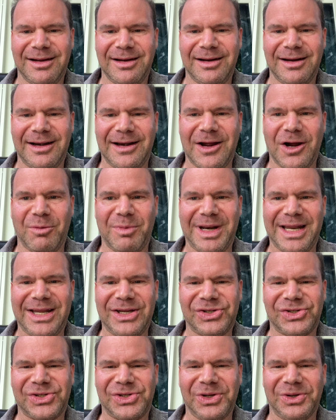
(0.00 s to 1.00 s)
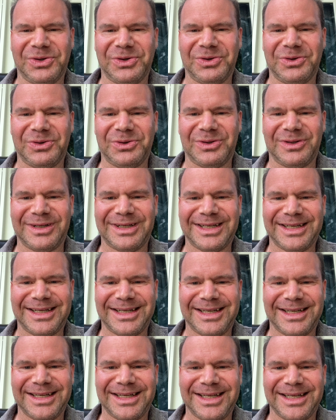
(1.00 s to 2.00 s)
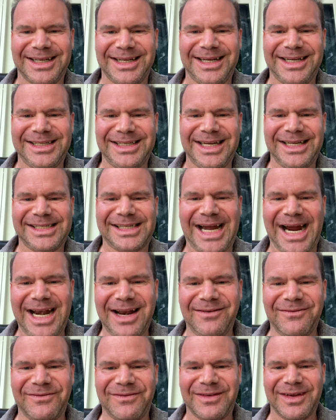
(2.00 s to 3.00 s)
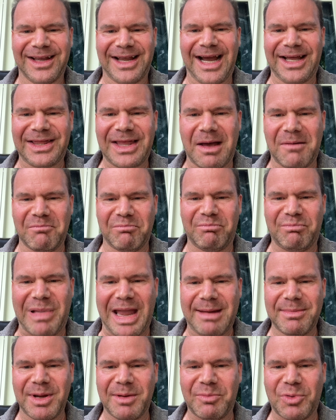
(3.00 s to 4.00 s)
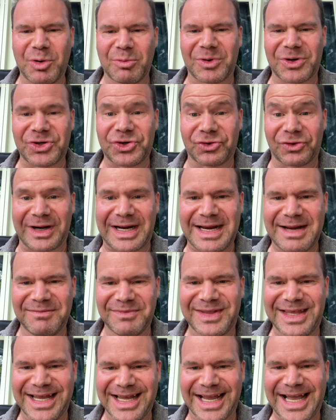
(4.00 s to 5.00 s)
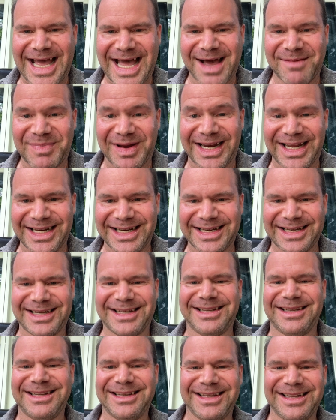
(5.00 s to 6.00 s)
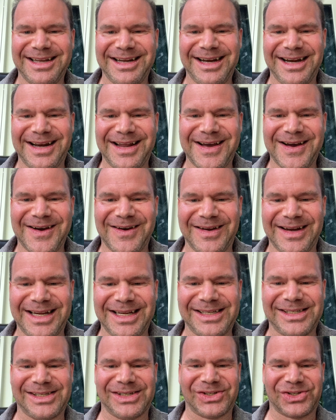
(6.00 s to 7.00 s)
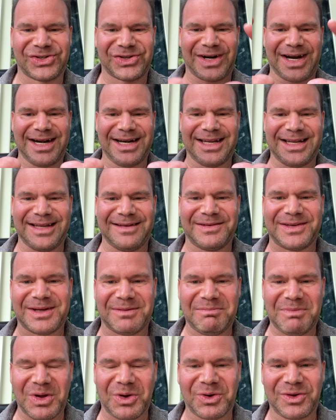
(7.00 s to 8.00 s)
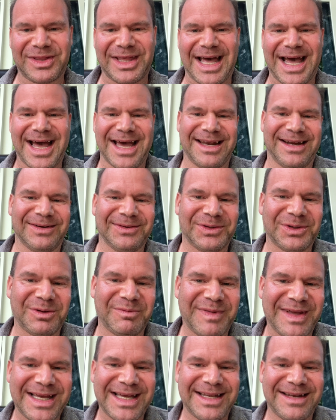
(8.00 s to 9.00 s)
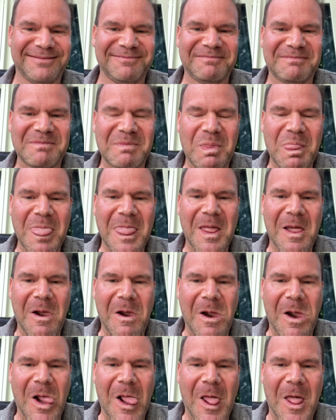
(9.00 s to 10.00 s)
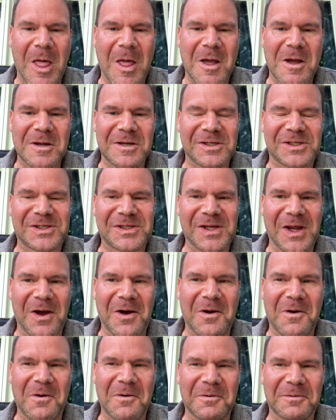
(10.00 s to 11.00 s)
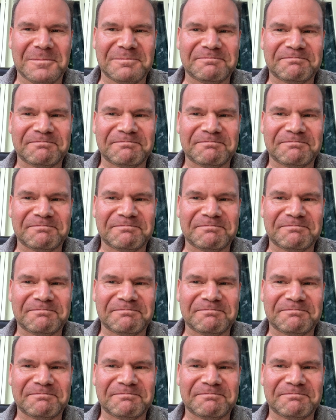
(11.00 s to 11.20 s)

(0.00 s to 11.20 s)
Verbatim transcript: You know, but he's still, he, he's kind of got that baby boomer dream thing happening, you know, and he's just trying to, to milk that a little bit. So,